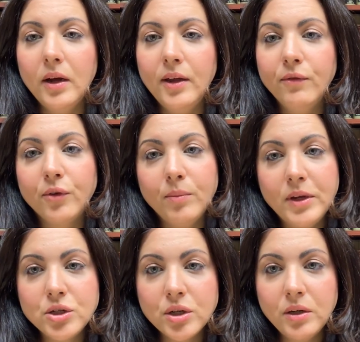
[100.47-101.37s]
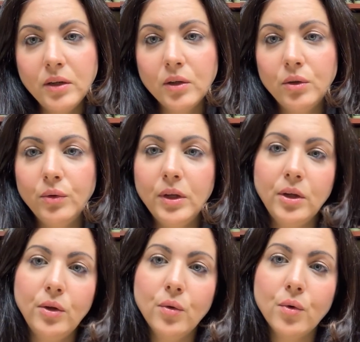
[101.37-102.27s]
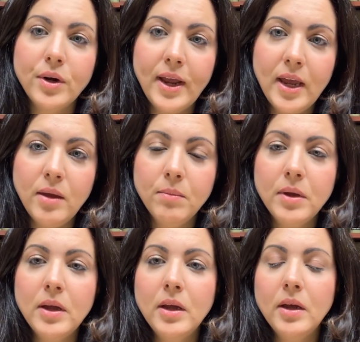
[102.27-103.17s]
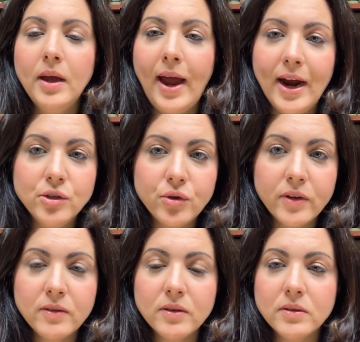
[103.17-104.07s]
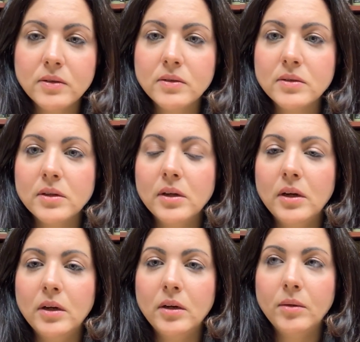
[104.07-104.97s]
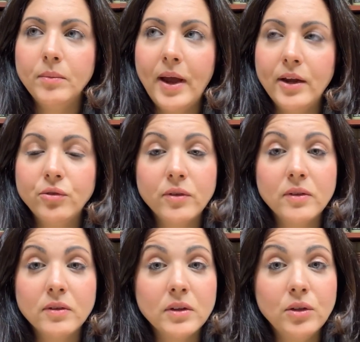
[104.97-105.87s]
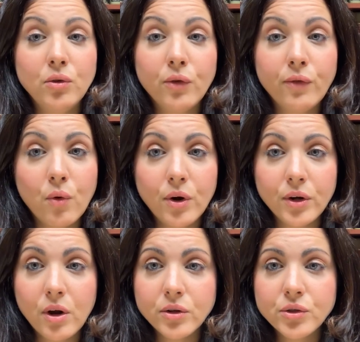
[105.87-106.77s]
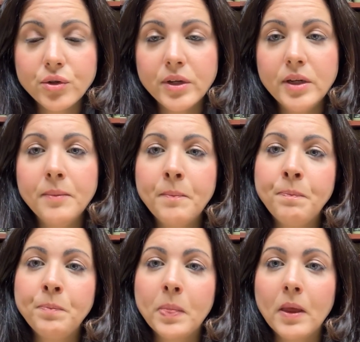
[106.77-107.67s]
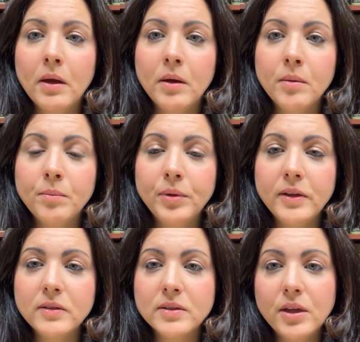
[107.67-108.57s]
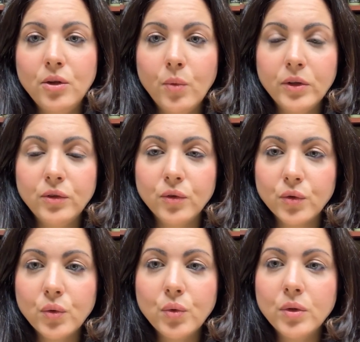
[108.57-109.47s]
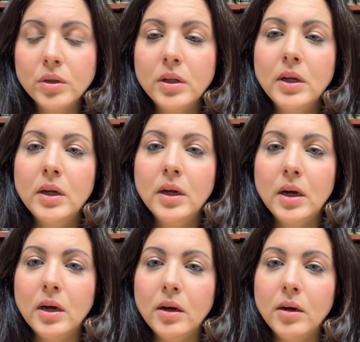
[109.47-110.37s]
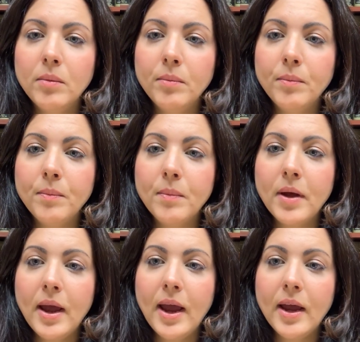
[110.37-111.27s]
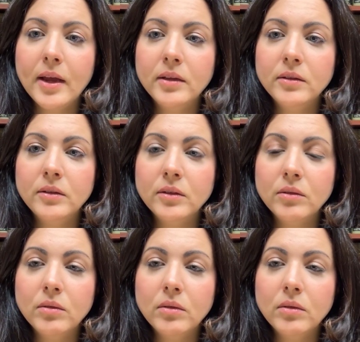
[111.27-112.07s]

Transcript: information, including your name, addresses in your foreign country, places that you went to school, and